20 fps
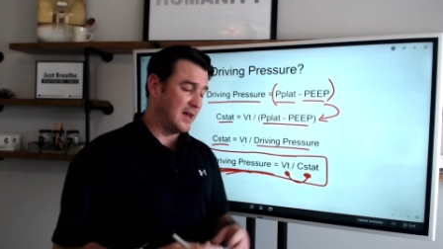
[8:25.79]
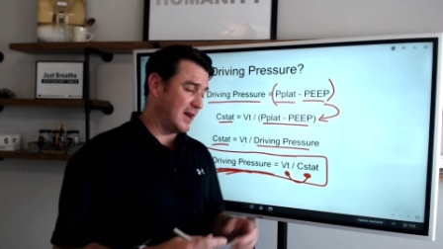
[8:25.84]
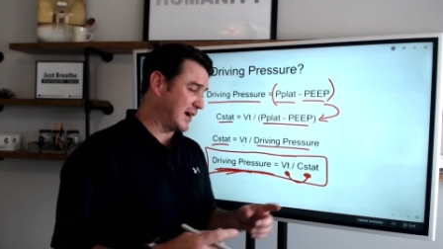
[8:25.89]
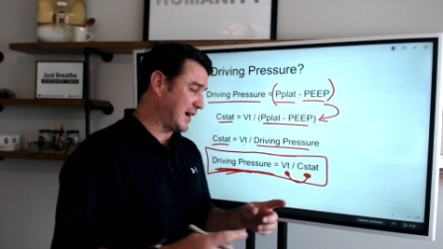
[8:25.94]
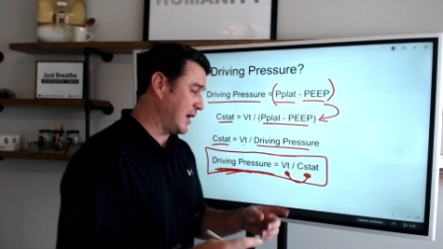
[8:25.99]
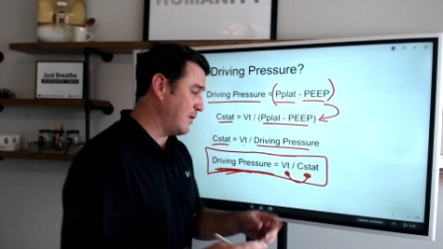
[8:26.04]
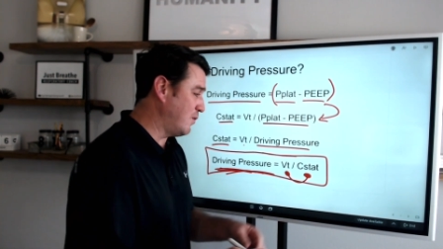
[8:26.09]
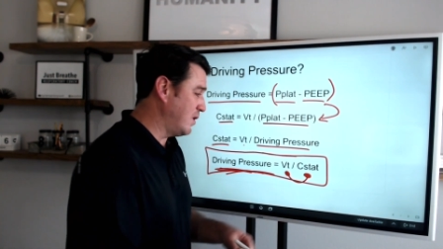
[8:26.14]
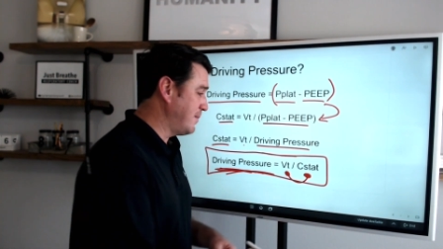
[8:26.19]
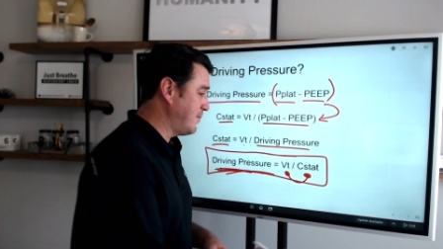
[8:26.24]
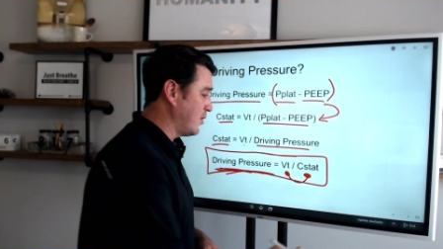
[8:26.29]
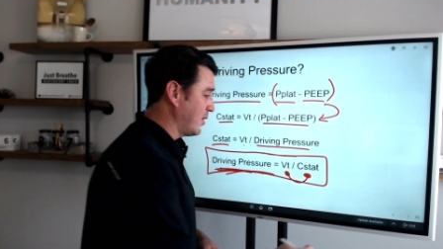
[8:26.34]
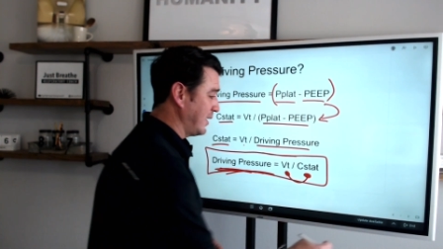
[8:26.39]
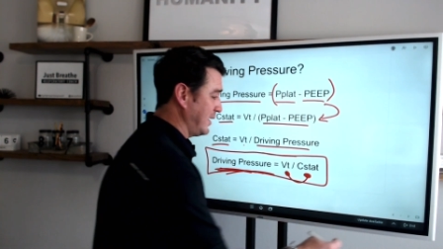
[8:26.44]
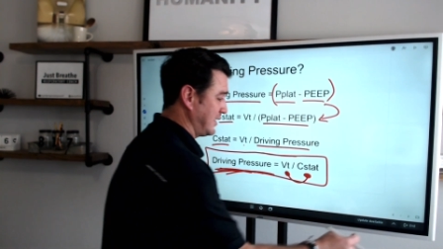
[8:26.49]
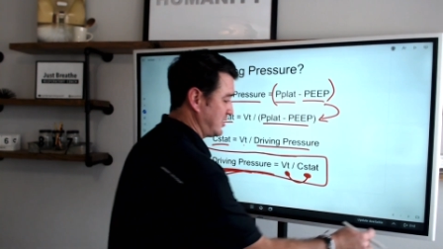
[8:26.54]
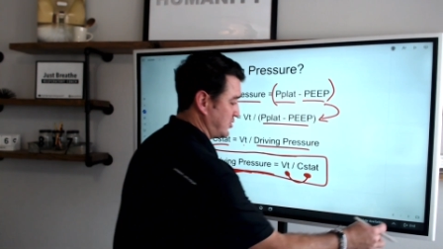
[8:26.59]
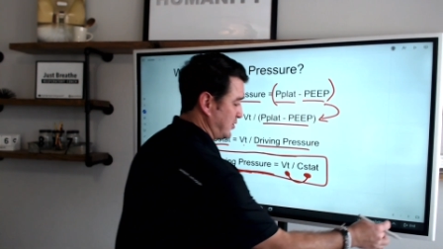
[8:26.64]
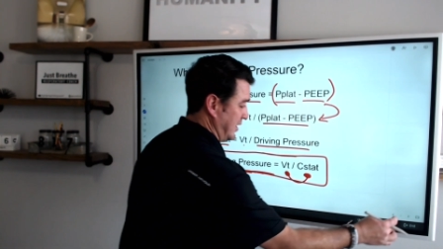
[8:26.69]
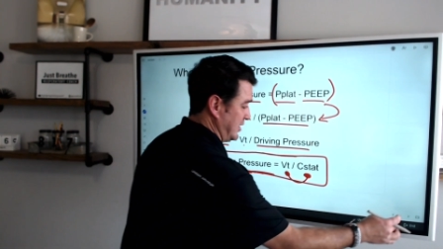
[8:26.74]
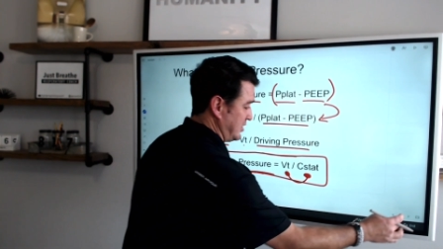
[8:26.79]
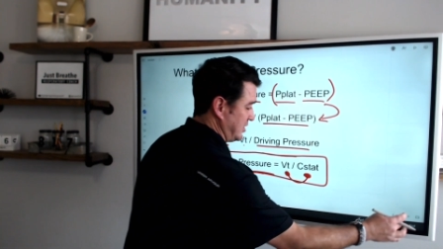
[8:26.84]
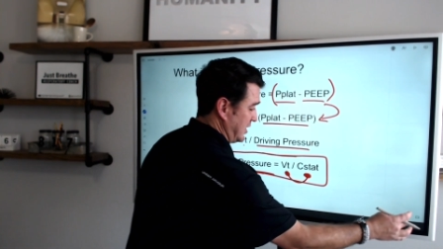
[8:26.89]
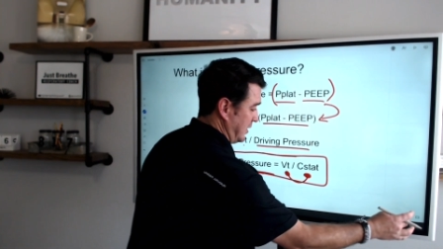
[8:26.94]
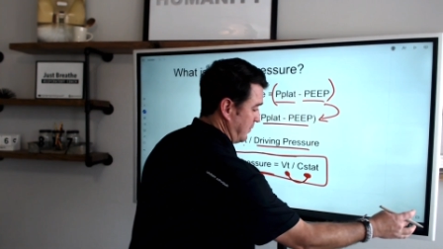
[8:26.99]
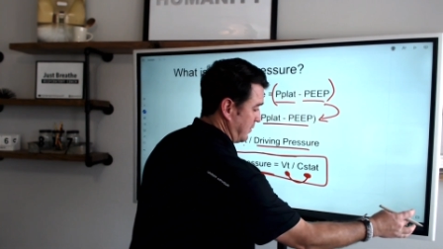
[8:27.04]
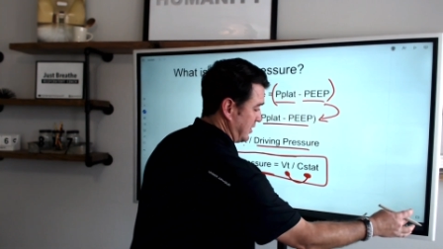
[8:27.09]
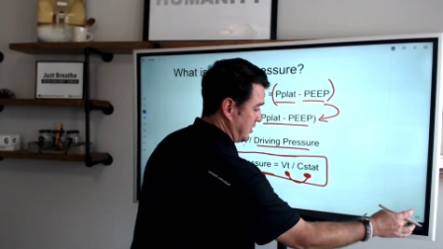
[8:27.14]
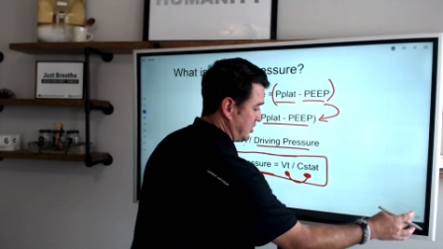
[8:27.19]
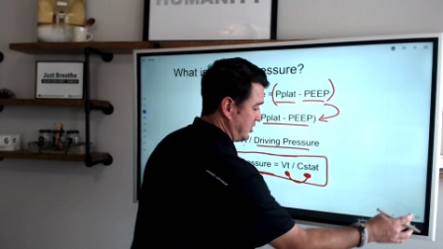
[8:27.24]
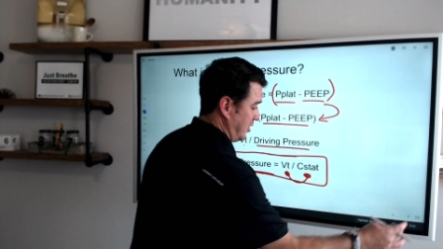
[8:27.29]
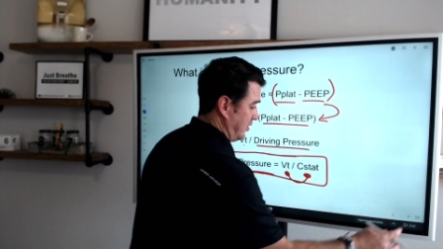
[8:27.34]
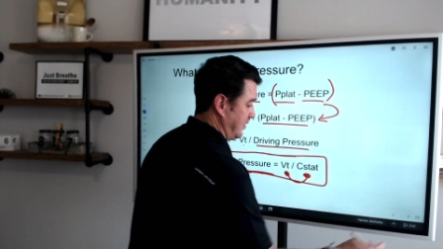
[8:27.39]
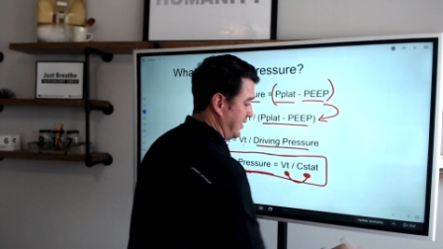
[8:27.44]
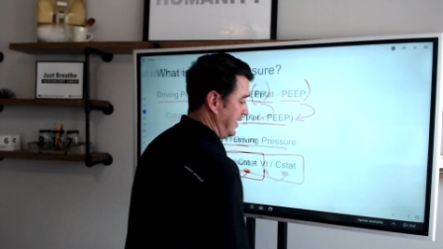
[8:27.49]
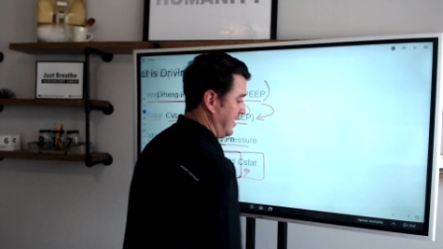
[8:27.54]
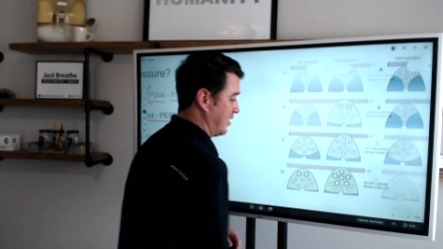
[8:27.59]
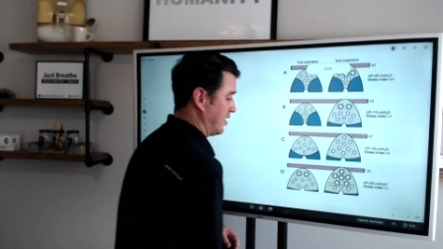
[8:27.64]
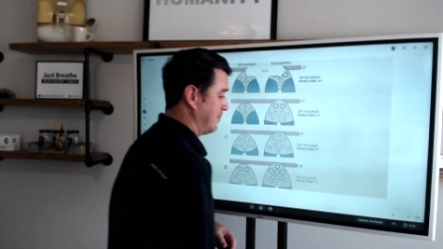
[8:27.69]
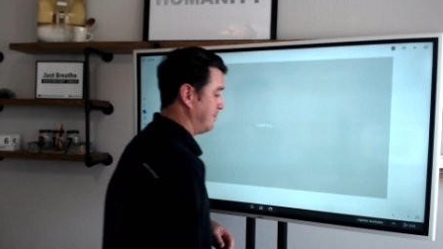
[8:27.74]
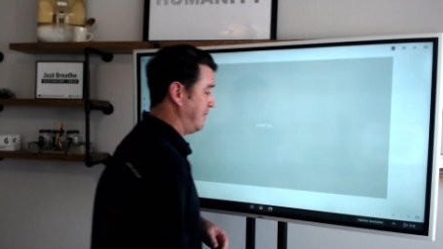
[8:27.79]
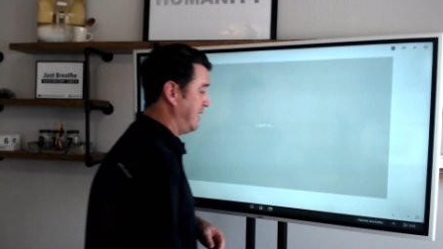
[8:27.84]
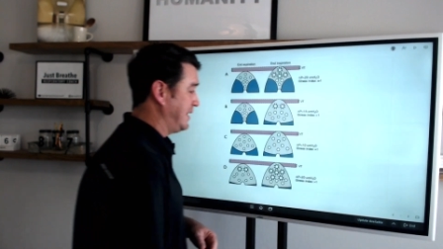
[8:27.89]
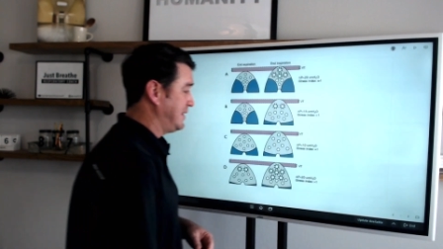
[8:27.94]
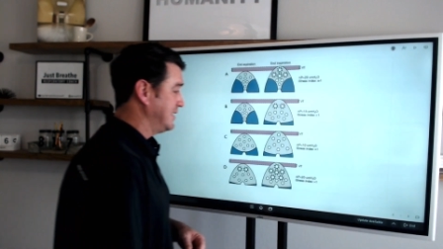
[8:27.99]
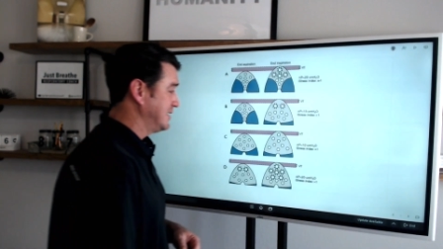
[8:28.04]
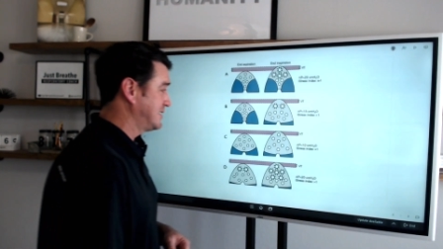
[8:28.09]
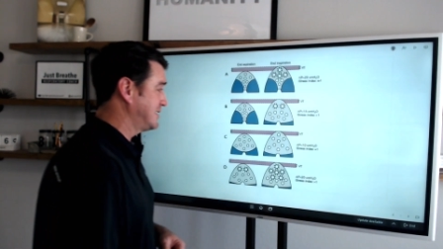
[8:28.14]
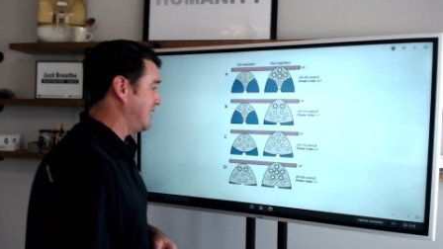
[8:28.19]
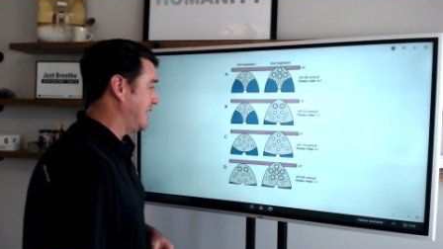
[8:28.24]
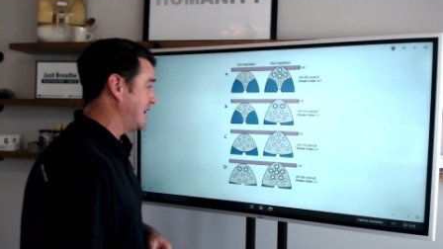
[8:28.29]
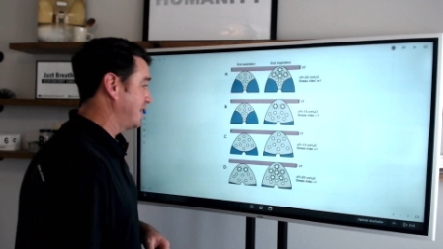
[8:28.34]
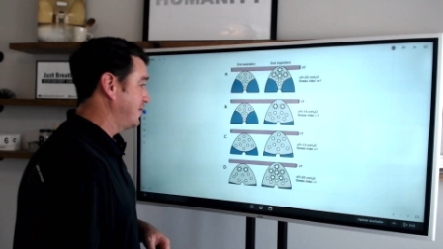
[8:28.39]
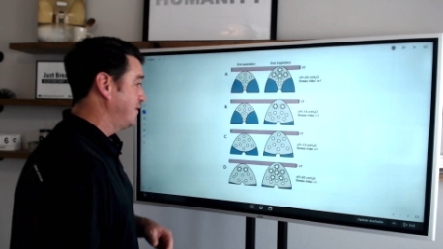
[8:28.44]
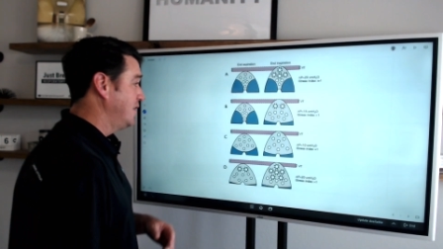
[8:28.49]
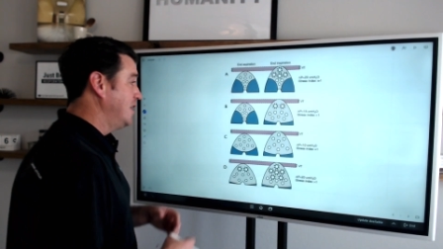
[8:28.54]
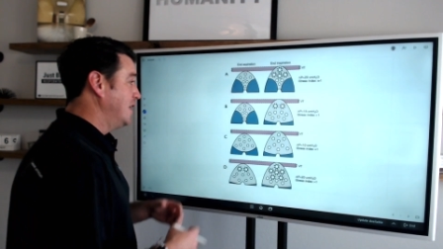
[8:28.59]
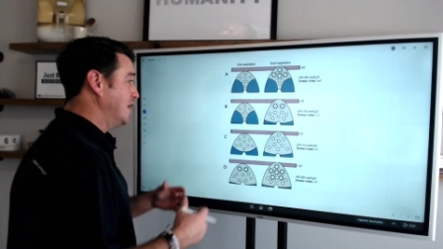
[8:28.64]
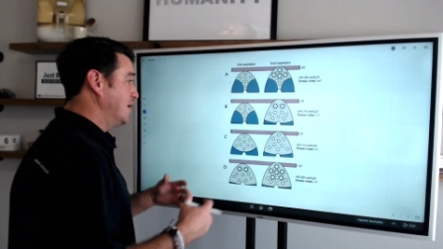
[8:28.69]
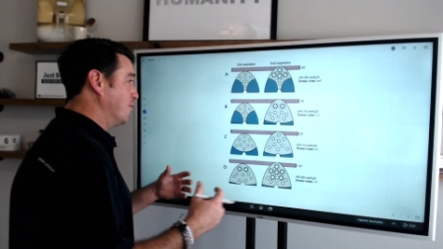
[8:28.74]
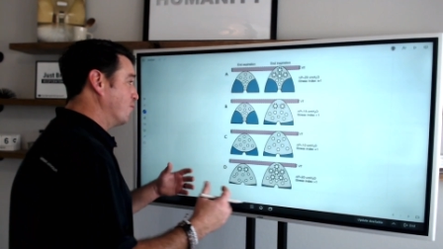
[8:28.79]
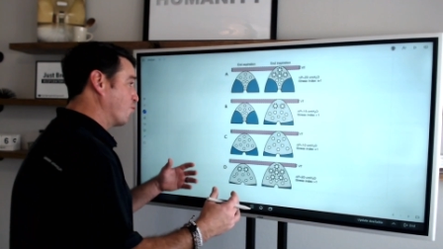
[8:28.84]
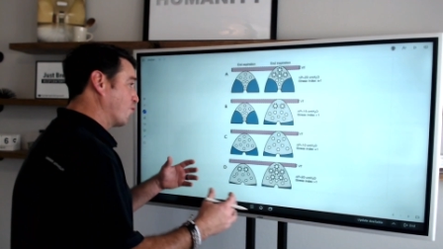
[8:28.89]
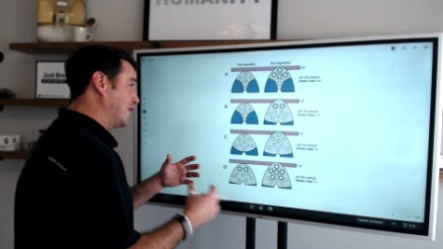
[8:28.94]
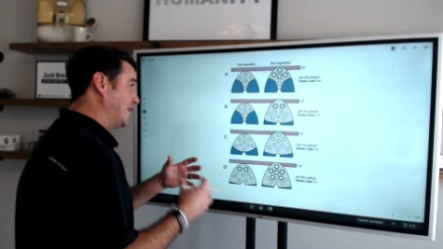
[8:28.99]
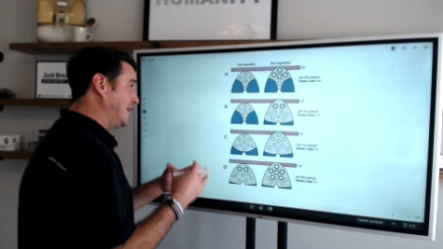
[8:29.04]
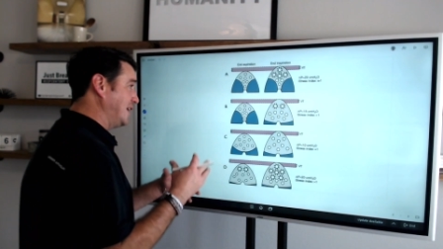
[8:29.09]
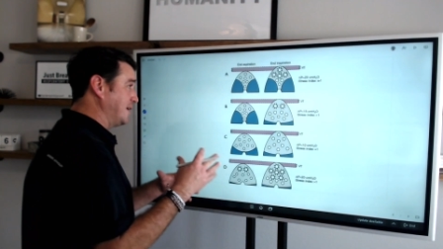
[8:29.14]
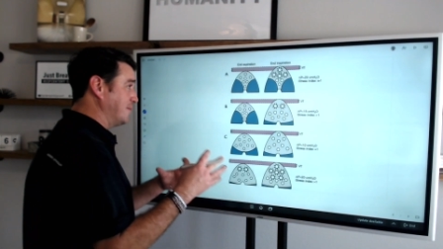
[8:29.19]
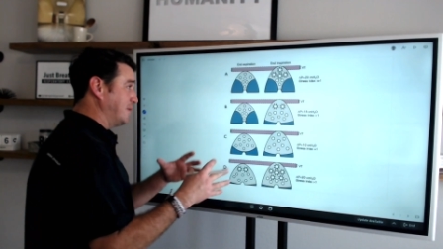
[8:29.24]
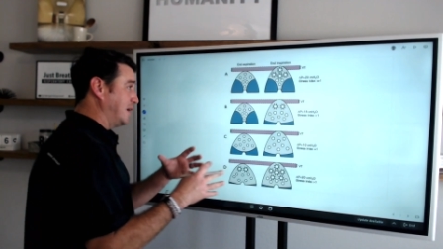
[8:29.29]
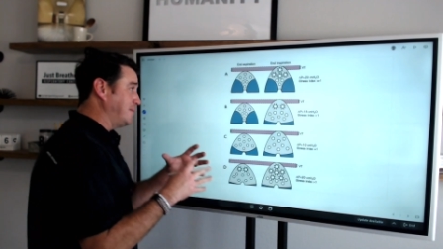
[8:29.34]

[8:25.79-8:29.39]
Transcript: I got one more illustration I want to show you here to make this kind of ring,